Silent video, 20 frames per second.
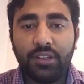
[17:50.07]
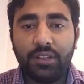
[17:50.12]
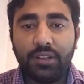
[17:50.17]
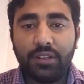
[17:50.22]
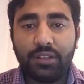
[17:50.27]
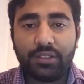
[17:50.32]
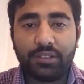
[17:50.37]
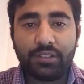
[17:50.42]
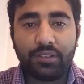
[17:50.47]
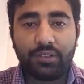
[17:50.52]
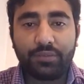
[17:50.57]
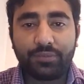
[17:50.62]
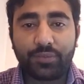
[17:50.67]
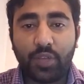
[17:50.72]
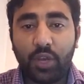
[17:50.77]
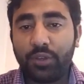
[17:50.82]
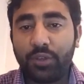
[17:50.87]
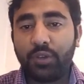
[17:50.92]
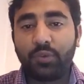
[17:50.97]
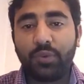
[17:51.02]
um,
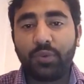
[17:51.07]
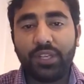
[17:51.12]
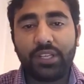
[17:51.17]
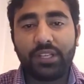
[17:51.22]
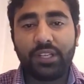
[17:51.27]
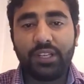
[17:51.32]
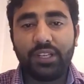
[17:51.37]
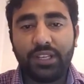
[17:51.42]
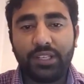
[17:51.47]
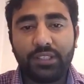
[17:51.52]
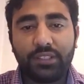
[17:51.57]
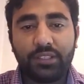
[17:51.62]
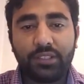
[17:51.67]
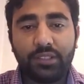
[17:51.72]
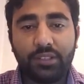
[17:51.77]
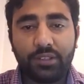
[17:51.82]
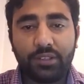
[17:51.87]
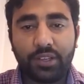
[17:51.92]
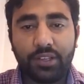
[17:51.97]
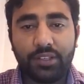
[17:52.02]
on your vehicle, like
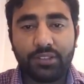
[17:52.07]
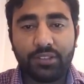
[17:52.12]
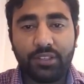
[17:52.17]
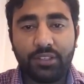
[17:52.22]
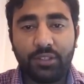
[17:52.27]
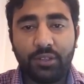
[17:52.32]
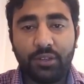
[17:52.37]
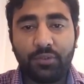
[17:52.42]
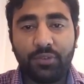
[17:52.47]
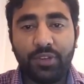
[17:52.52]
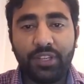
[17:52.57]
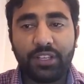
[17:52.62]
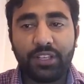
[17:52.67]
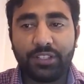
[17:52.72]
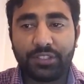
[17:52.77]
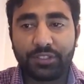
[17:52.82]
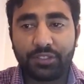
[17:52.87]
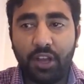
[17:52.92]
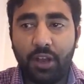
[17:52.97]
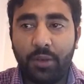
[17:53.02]
okay, your vehicle
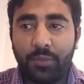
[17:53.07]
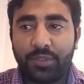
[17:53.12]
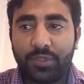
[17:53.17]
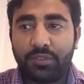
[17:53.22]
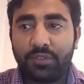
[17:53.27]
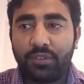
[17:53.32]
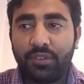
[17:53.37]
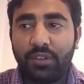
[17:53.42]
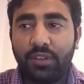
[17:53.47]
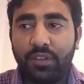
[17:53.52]
stops,